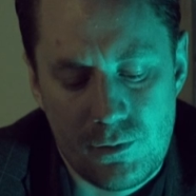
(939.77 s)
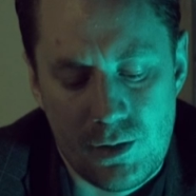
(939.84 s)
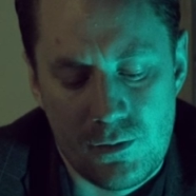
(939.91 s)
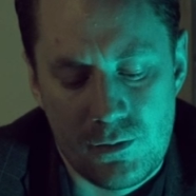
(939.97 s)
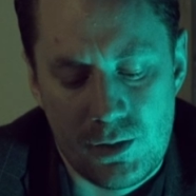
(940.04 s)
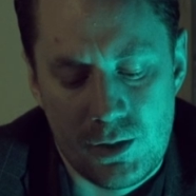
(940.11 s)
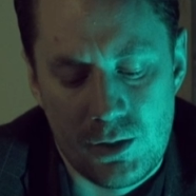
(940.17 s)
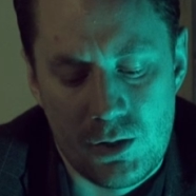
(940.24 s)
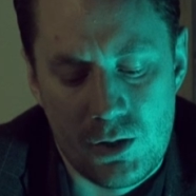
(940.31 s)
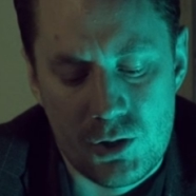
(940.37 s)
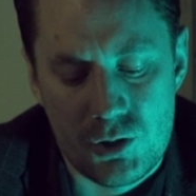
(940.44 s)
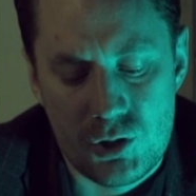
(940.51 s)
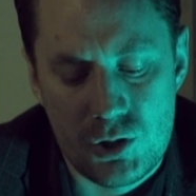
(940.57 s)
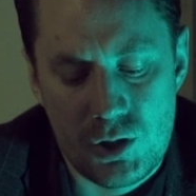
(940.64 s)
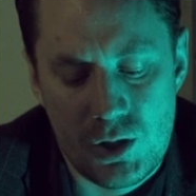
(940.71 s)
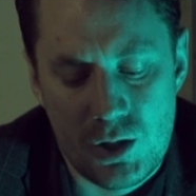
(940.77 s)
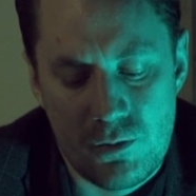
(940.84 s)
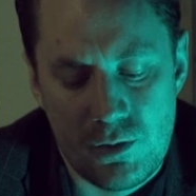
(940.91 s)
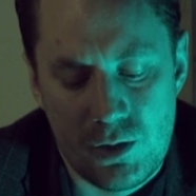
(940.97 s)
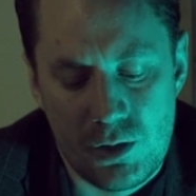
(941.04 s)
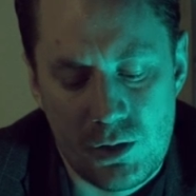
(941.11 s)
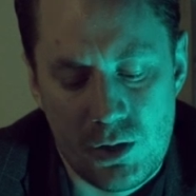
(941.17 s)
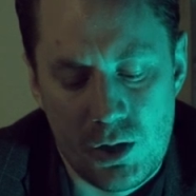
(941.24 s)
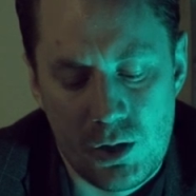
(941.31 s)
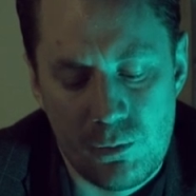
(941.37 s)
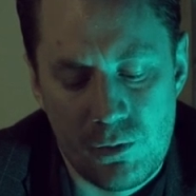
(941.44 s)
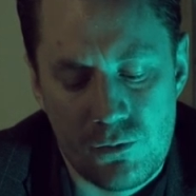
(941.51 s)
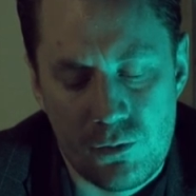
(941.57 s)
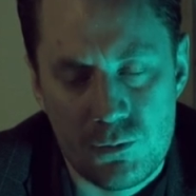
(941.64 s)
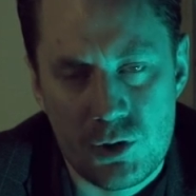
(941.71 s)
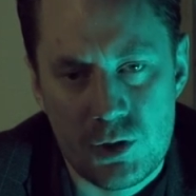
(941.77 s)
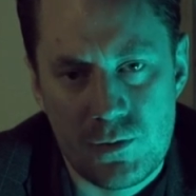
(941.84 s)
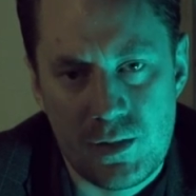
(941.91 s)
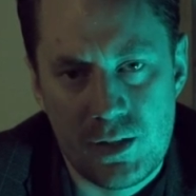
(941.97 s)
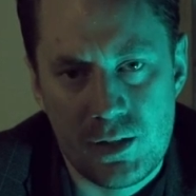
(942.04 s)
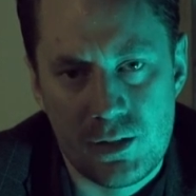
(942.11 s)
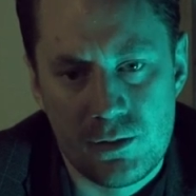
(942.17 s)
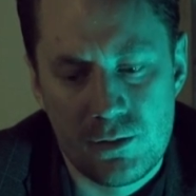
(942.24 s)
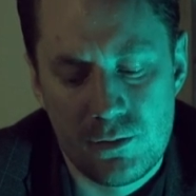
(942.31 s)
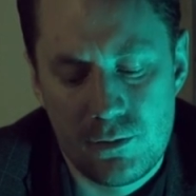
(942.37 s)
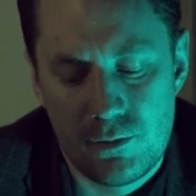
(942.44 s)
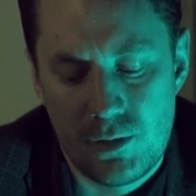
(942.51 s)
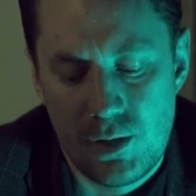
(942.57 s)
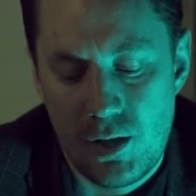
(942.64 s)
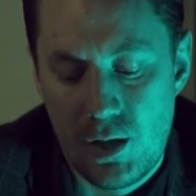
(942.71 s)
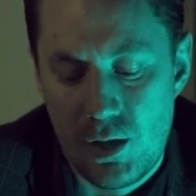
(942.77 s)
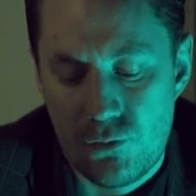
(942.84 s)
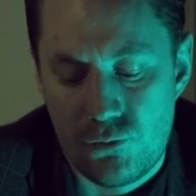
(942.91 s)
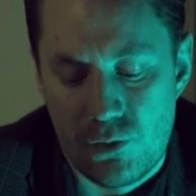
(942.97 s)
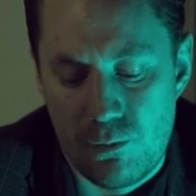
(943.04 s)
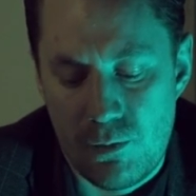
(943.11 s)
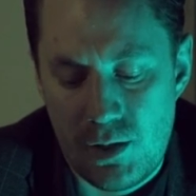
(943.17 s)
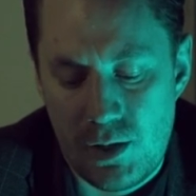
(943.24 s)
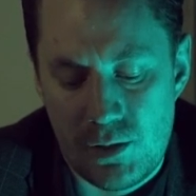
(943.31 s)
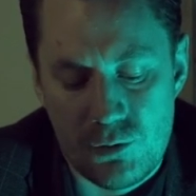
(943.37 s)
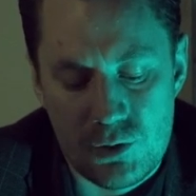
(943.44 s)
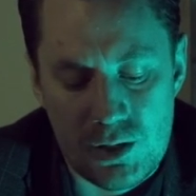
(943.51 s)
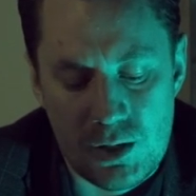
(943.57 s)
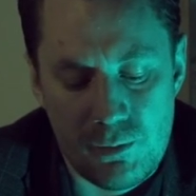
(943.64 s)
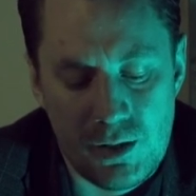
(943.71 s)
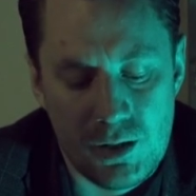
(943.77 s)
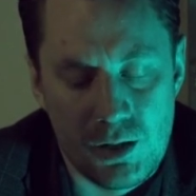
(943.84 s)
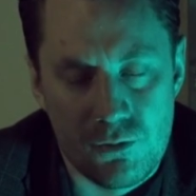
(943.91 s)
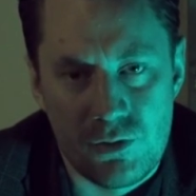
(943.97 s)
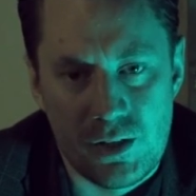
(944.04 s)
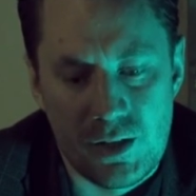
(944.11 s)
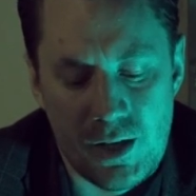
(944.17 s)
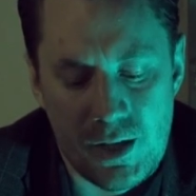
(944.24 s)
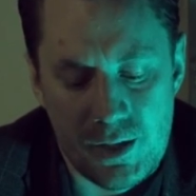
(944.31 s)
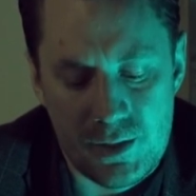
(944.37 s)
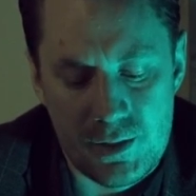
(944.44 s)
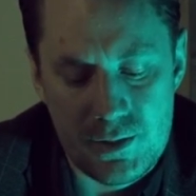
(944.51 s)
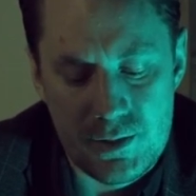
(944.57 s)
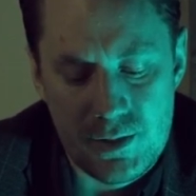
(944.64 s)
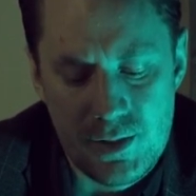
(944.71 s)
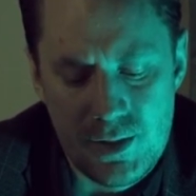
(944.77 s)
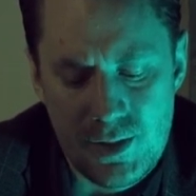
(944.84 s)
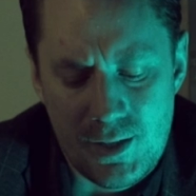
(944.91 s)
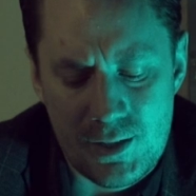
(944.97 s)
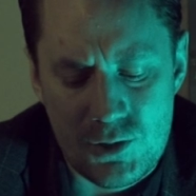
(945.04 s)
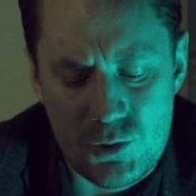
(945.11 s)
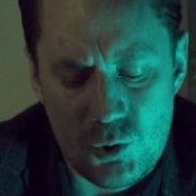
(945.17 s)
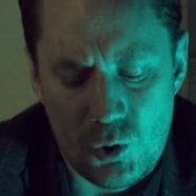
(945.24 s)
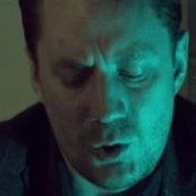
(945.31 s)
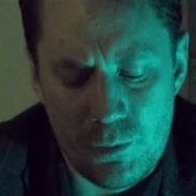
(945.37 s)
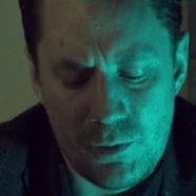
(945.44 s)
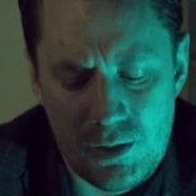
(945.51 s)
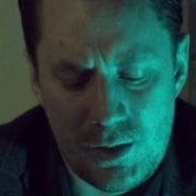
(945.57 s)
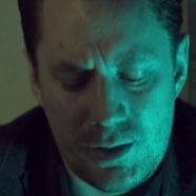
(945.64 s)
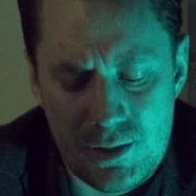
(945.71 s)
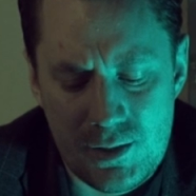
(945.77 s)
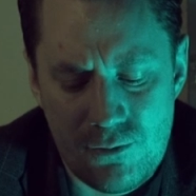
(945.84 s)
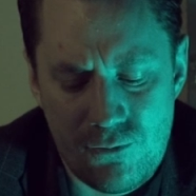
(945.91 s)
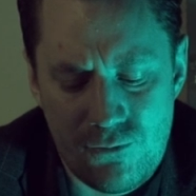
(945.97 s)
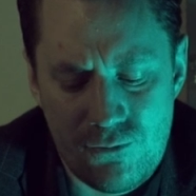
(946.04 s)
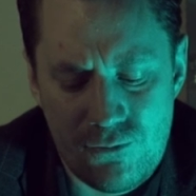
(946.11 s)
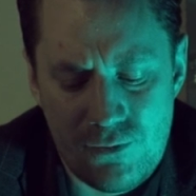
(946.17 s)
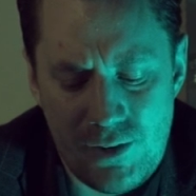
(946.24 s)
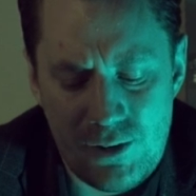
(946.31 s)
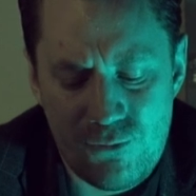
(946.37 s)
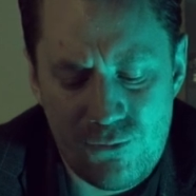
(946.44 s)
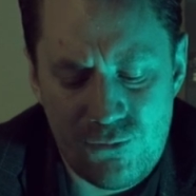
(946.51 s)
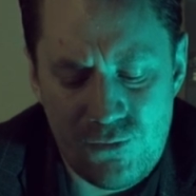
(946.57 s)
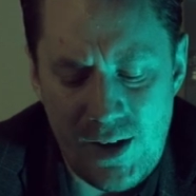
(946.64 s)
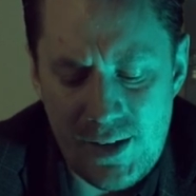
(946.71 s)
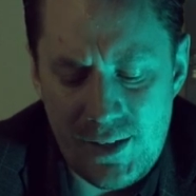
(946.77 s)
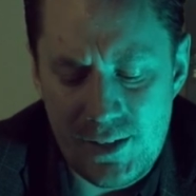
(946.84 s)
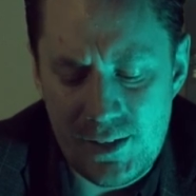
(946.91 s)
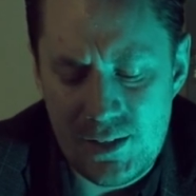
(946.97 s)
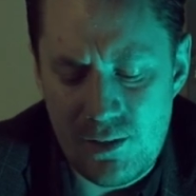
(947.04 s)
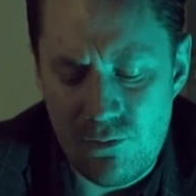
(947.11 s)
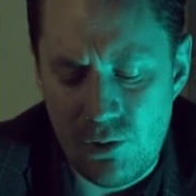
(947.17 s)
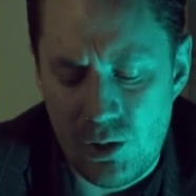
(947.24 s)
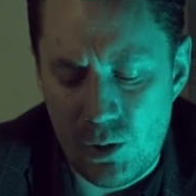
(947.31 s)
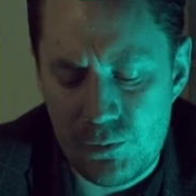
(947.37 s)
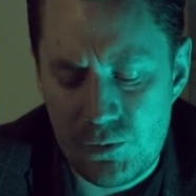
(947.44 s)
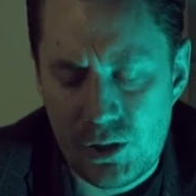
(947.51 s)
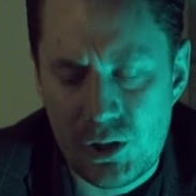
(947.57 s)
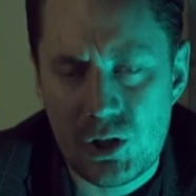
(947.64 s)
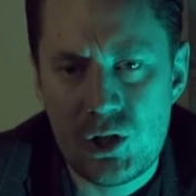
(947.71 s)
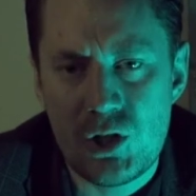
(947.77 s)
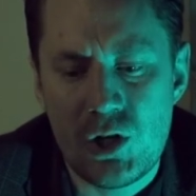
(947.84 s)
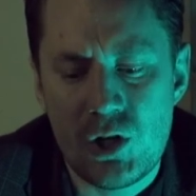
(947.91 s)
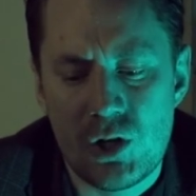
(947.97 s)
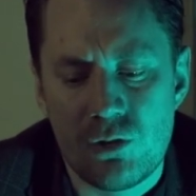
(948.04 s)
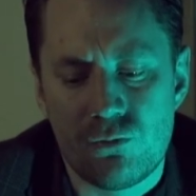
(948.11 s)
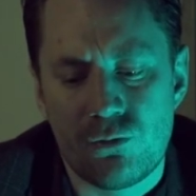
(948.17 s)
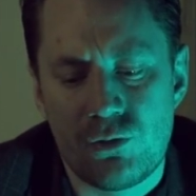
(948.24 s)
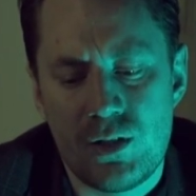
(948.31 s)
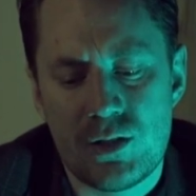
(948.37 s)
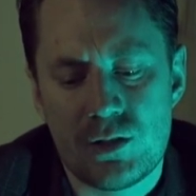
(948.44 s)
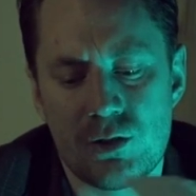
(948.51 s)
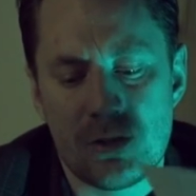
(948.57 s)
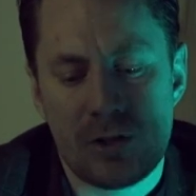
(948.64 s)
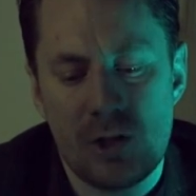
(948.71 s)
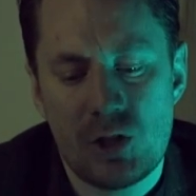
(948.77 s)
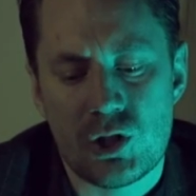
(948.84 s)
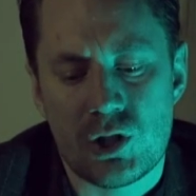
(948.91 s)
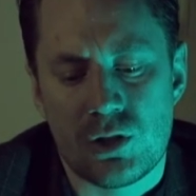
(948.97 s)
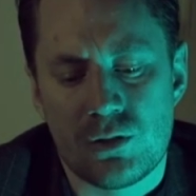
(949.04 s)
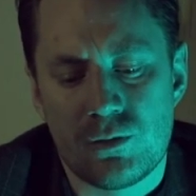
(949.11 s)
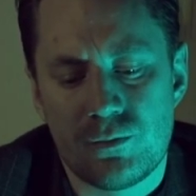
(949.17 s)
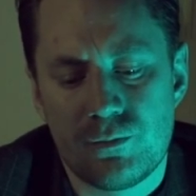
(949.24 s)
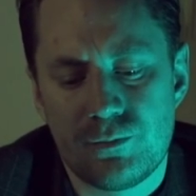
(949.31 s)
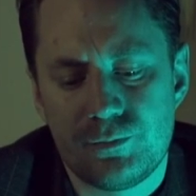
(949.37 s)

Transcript: Until last year, when he called me from Sweden. For me, it was in the middle of the night, and told me that he had finally developed a cure for his condition.